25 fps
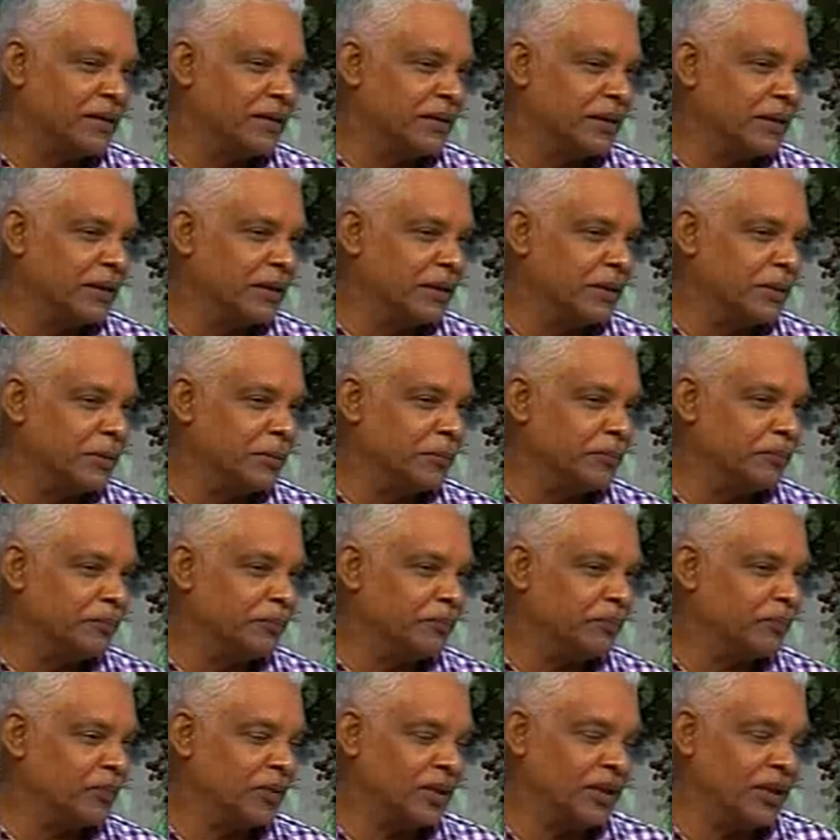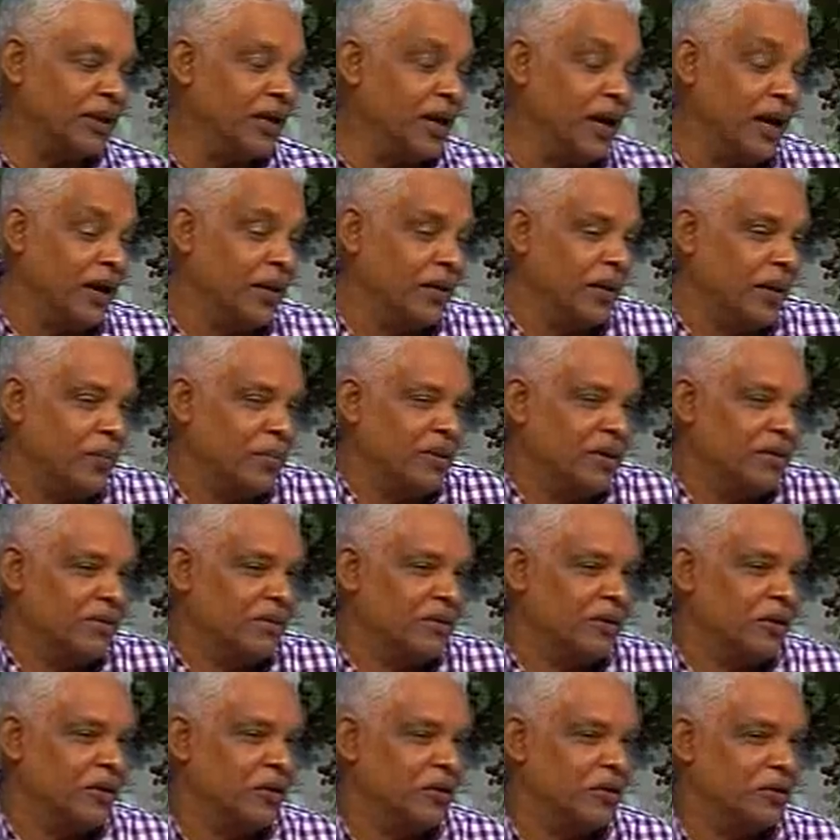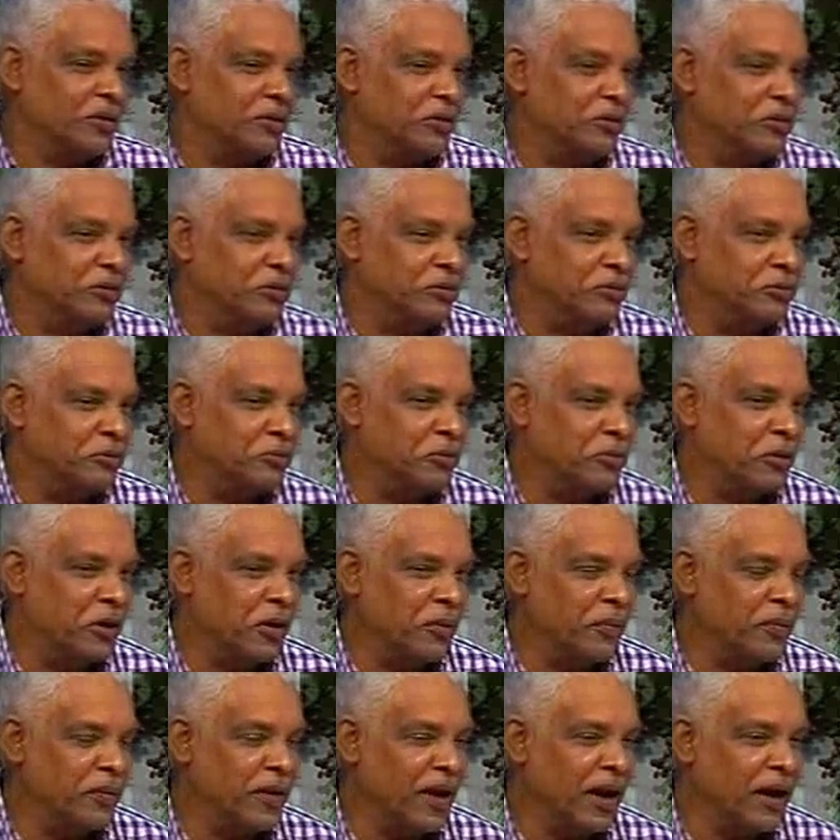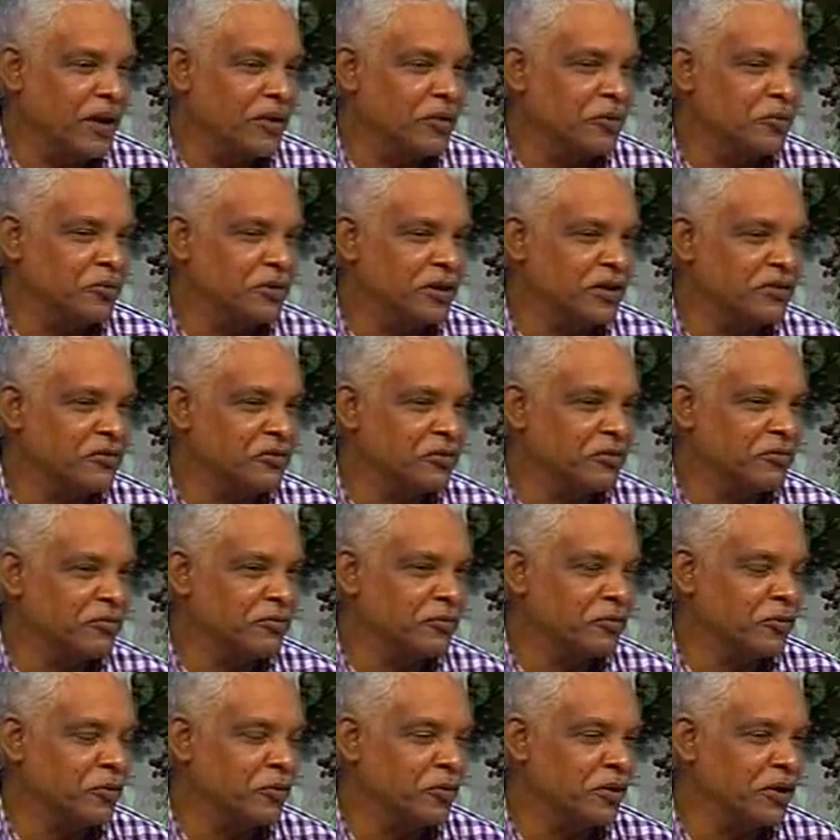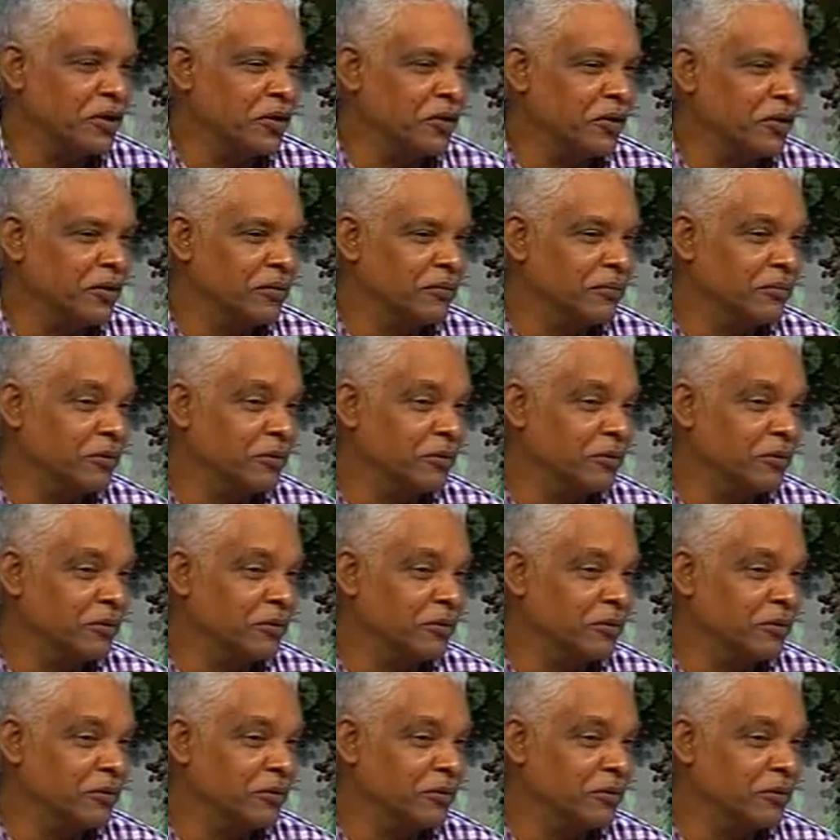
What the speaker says: I mean, you know, you go out there, you taste your food, you know,